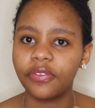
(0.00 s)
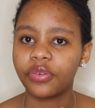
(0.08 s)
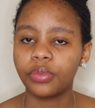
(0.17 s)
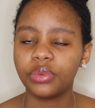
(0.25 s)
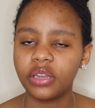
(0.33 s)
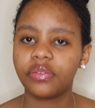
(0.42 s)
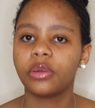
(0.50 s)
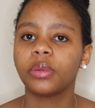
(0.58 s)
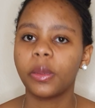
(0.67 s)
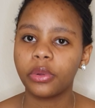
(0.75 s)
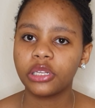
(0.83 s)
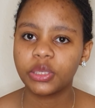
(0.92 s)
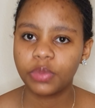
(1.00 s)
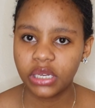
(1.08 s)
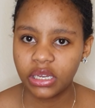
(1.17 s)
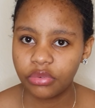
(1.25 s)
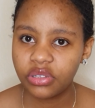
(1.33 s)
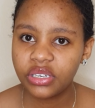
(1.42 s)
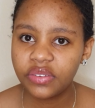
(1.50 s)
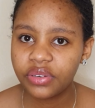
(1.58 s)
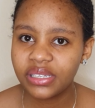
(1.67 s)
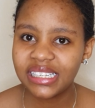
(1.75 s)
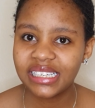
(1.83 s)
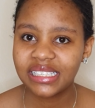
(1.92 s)
from different people speaking with
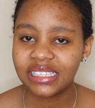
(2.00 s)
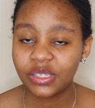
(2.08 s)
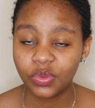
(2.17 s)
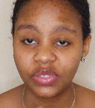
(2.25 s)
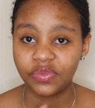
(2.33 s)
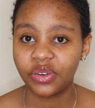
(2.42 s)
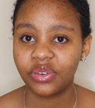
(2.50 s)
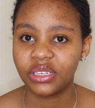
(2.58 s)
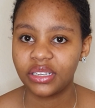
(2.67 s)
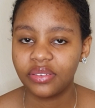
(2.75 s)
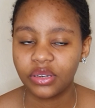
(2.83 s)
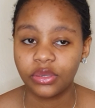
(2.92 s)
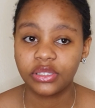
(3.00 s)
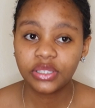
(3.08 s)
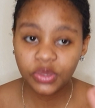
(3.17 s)
different accents was very difficult.